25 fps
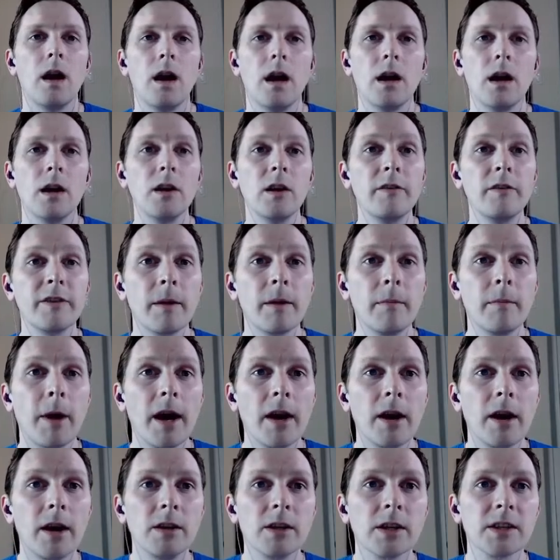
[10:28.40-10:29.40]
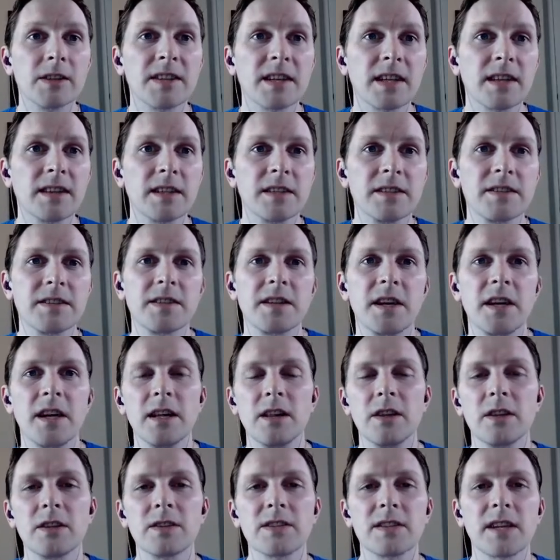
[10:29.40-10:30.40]
LLVM IR looks like this.
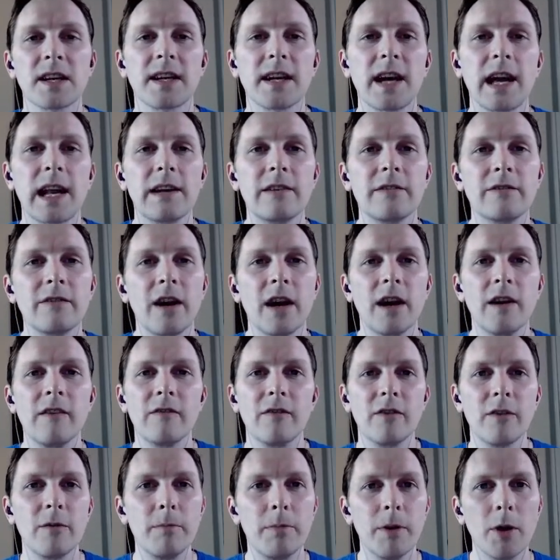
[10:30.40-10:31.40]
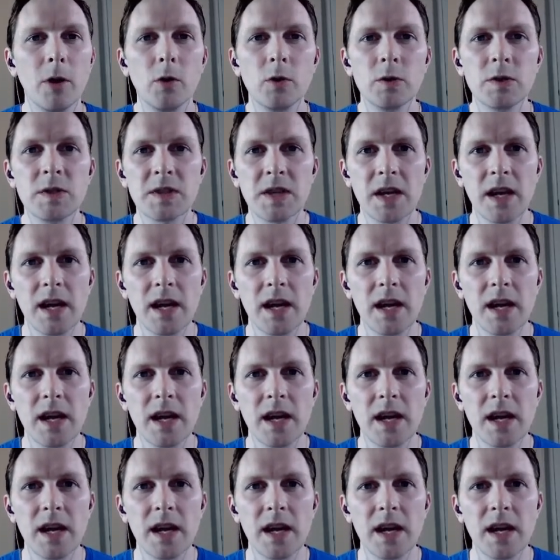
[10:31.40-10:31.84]
It looks like kind of a verbose